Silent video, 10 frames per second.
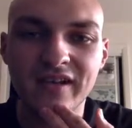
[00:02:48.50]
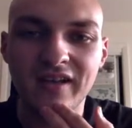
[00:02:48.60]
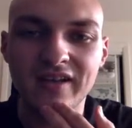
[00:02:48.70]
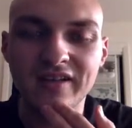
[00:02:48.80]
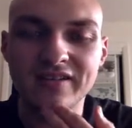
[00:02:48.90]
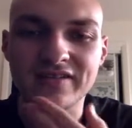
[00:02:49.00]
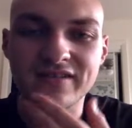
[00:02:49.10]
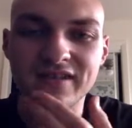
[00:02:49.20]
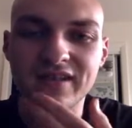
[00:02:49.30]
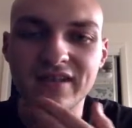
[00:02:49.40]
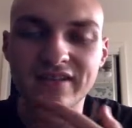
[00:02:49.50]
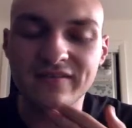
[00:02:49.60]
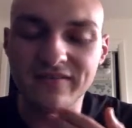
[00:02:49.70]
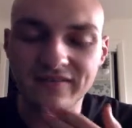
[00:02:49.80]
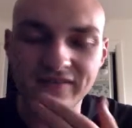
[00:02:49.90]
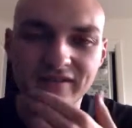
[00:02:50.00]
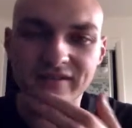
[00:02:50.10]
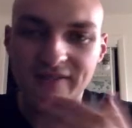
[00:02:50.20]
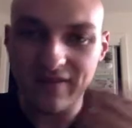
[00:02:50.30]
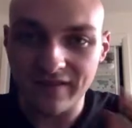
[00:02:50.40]
and that's your CDN for
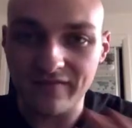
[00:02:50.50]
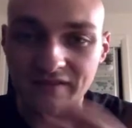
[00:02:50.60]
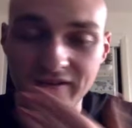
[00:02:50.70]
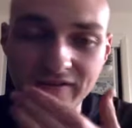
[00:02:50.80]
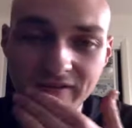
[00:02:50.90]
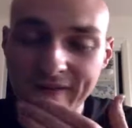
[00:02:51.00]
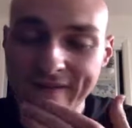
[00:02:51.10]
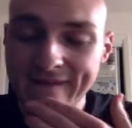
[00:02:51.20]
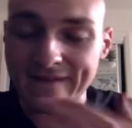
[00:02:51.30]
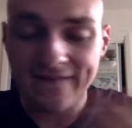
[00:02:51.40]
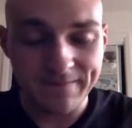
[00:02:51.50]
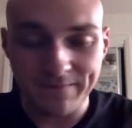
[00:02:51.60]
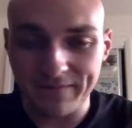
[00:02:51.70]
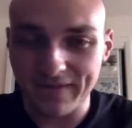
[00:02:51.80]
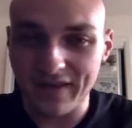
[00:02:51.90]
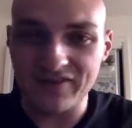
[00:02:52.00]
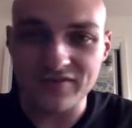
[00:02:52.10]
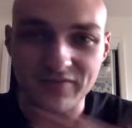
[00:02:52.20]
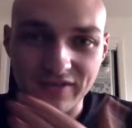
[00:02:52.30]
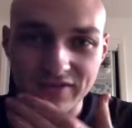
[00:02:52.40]
Vue, and it
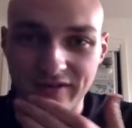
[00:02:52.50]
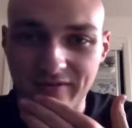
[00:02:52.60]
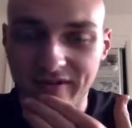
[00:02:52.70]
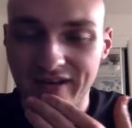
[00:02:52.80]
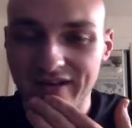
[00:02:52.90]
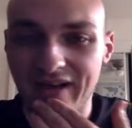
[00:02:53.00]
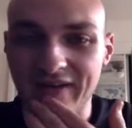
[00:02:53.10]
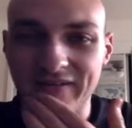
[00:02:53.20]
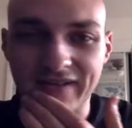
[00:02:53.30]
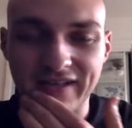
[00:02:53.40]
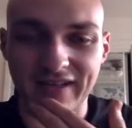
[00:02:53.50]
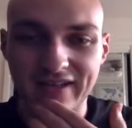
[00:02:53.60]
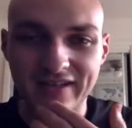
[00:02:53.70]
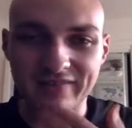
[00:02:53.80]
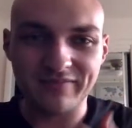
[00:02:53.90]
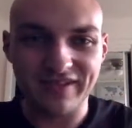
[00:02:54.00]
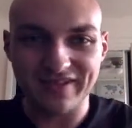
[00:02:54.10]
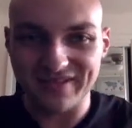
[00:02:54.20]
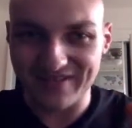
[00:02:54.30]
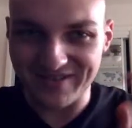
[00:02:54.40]
just works right away. I really like it
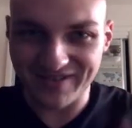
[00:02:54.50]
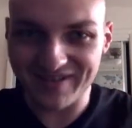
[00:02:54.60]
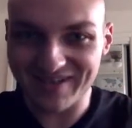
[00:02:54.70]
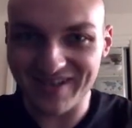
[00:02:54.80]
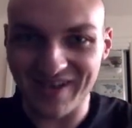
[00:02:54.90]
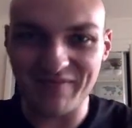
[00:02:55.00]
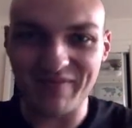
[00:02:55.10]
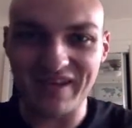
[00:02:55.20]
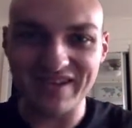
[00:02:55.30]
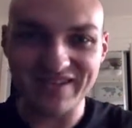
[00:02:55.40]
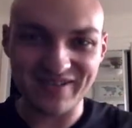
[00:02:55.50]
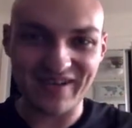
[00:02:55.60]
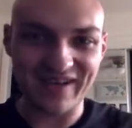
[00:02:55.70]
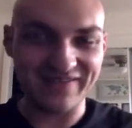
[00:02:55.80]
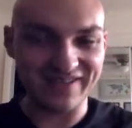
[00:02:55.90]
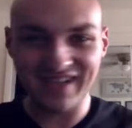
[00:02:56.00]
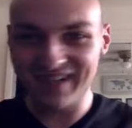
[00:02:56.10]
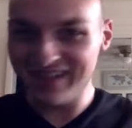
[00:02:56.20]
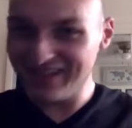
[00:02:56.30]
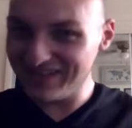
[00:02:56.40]
because you could just copy paste. You don't have to
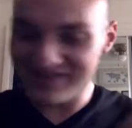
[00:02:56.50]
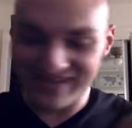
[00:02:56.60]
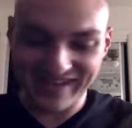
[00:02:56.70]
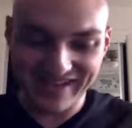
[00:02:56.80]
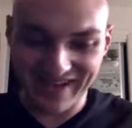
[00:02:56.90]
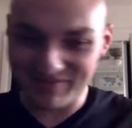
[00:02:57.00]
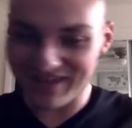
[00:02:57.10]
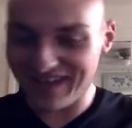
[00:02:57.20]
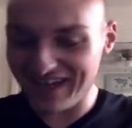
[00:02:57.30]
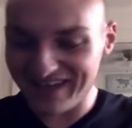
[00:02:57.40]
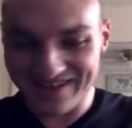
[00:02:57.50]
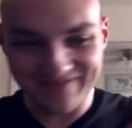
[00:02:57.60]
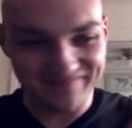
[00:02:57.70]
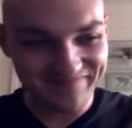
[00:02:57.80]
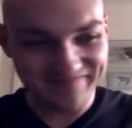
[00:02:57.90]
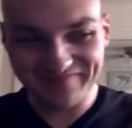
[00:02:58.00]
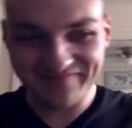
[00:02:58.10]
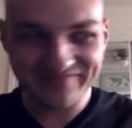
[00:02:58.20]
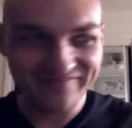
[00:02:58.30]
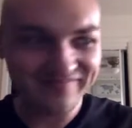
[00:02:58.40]
do any complicated
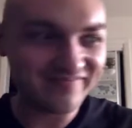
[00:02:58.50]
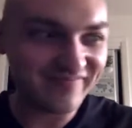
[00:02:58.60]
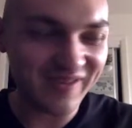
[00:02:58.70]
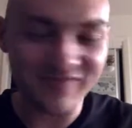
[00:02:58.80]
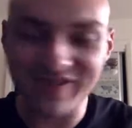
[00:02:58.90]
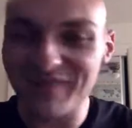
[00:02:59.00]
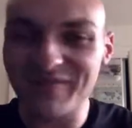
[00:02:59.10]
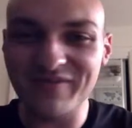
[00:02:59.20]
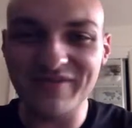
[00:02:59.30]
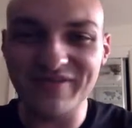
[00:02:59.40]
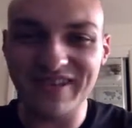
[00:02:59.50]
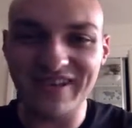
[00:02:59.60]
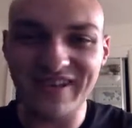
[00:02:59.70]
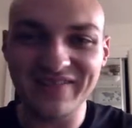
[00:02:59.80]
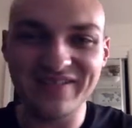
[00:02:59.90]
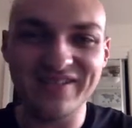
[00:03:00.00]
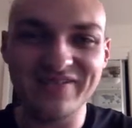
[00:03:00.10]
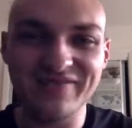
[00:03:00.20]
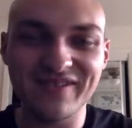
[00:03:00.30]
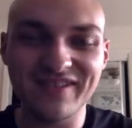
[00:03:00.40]
rigmarole that you have to
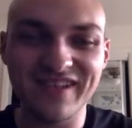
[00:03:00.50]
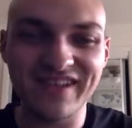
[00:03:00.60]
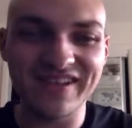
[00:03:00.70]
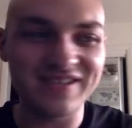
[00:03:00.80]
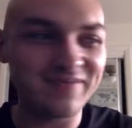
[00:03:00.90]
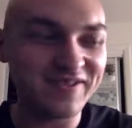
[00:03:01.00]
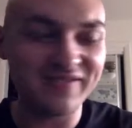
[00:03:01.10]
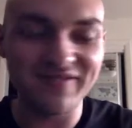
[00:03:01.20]
do with like, especially